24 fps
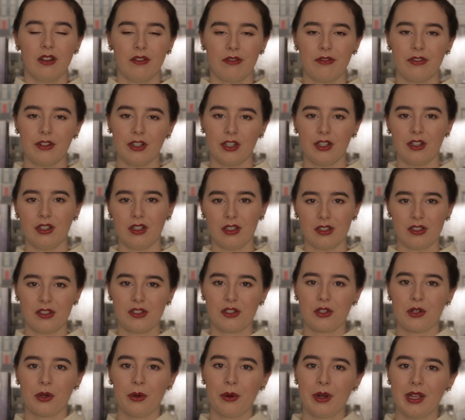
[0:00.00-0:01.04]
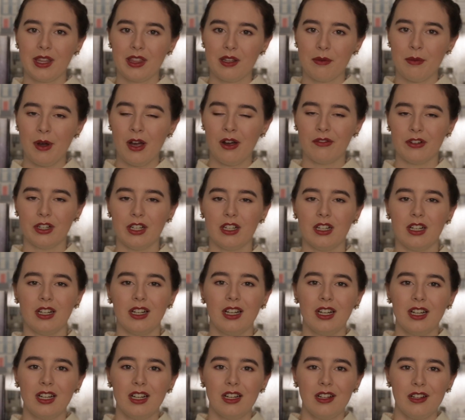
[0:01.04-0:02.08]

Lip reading: for screwing them over,